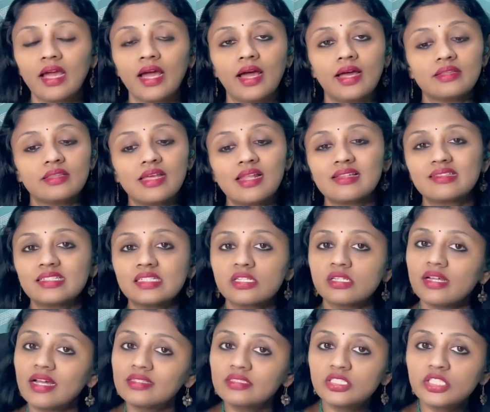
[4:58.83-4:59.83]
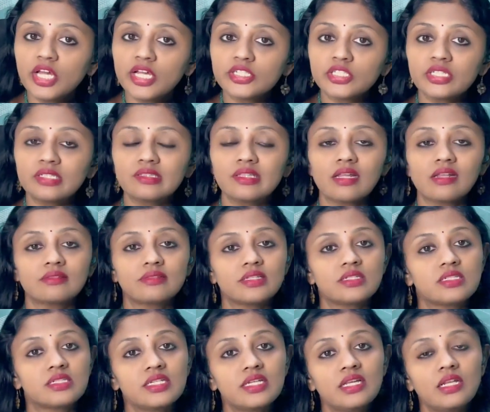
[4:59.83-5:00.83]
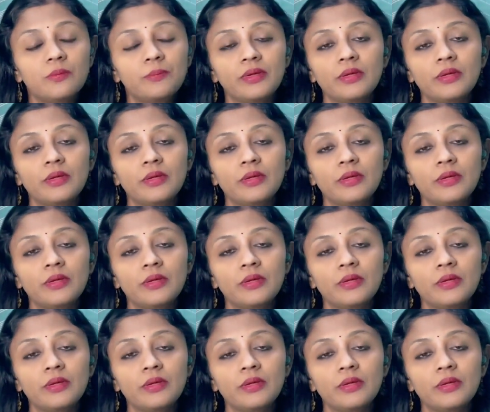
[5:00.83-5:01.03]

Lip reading: and there is a transaction, there is a deal,